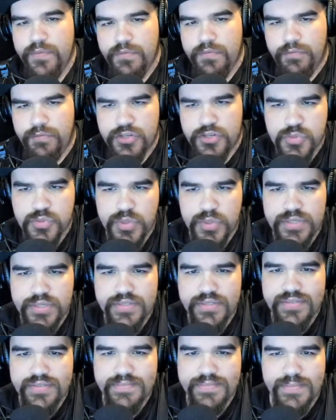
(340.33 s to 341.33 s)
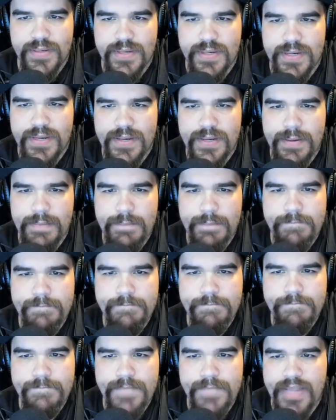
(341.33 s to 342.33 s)
First one
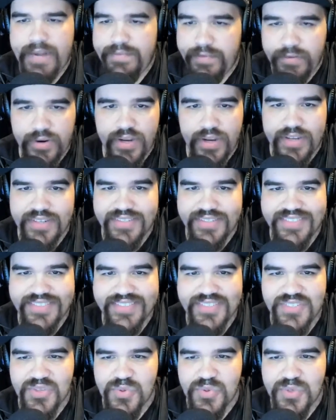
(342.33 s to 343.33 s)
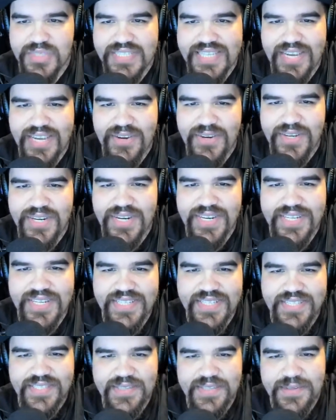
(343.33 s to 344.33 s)
that I've ever gotten. So we'll see how good it
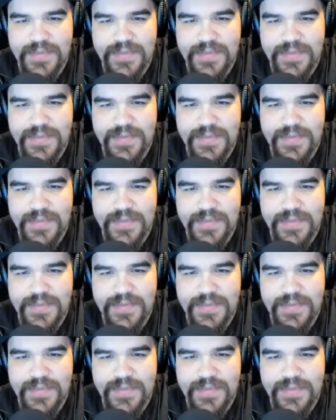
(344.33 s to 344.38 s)
is.